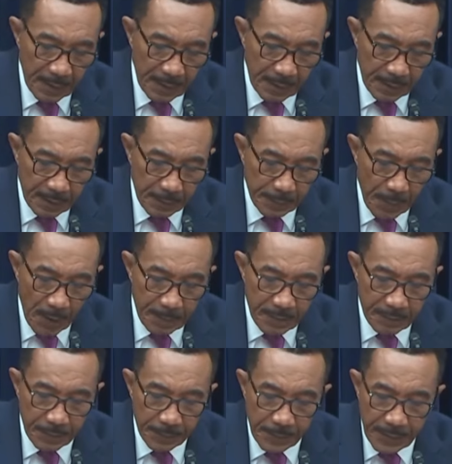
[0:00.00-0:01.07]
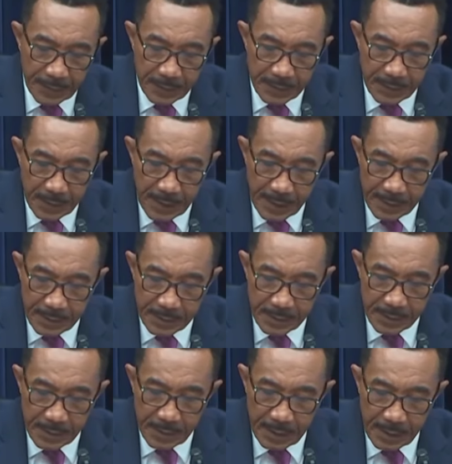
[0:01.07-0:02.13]
The Department of Defense
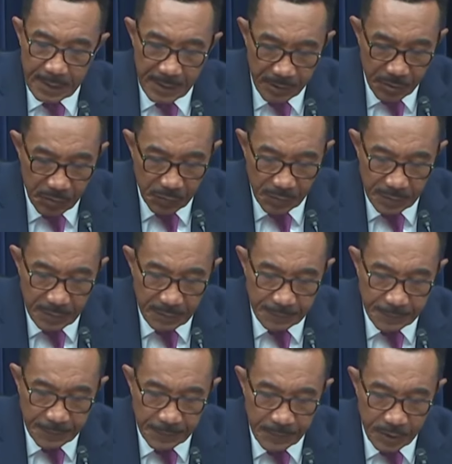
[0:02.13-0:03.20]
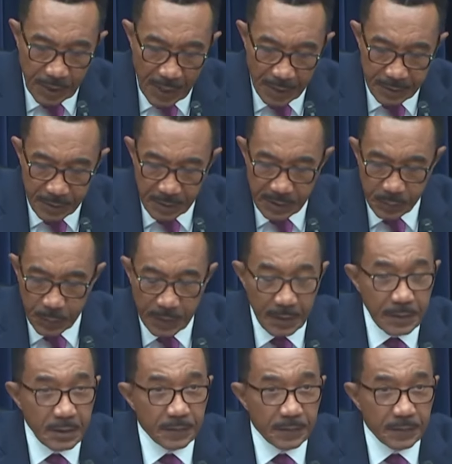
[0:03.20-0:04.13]
has a history of challenges with its